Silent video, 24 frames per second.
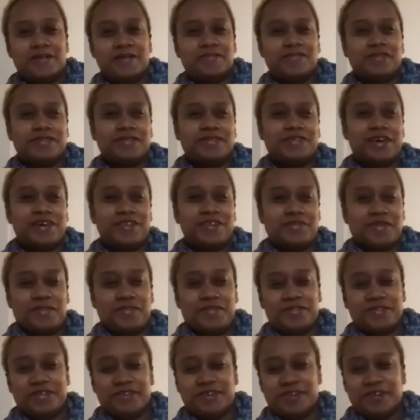A lot of
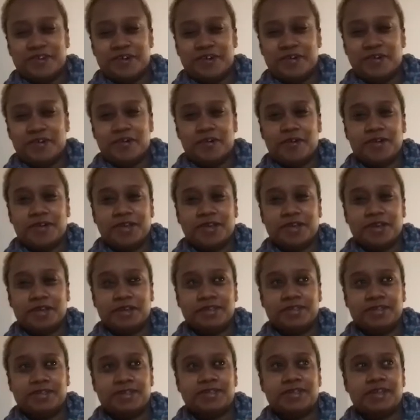people in our
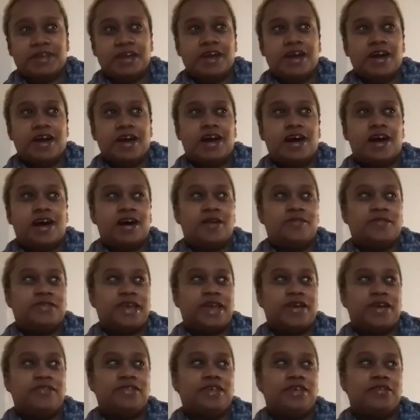audience, they
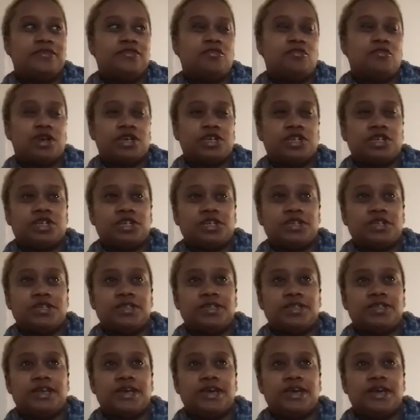have a lot of
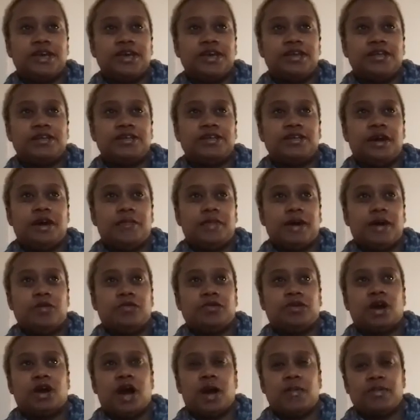questions and
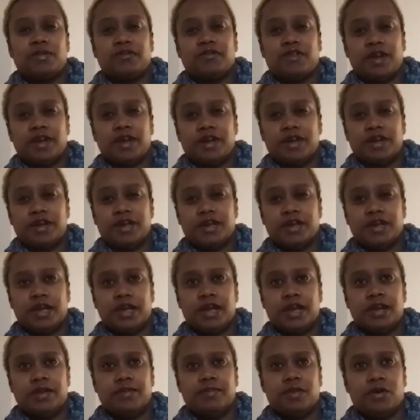about copywriting
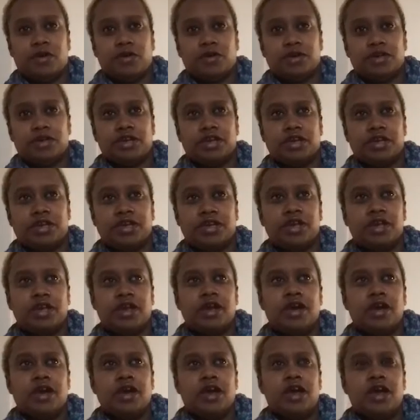and marketing.
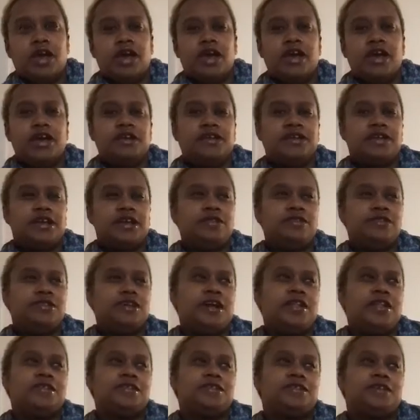And can you
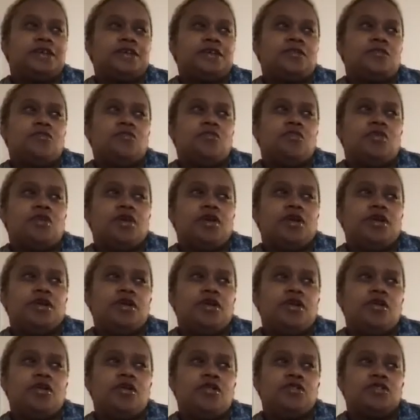tell us, like, what
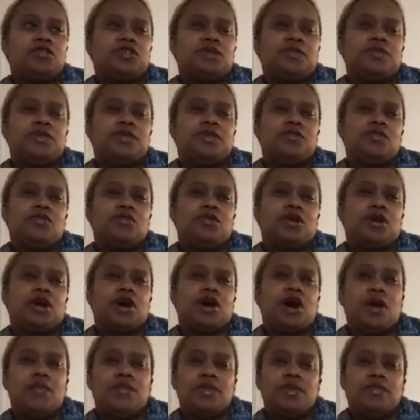are some of the more
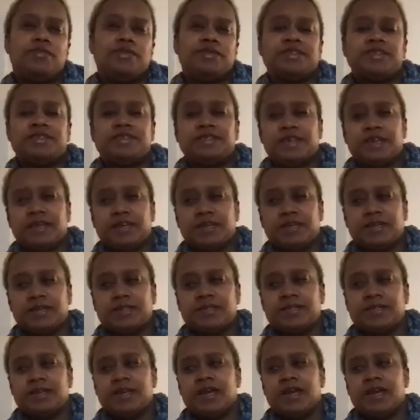common mistakes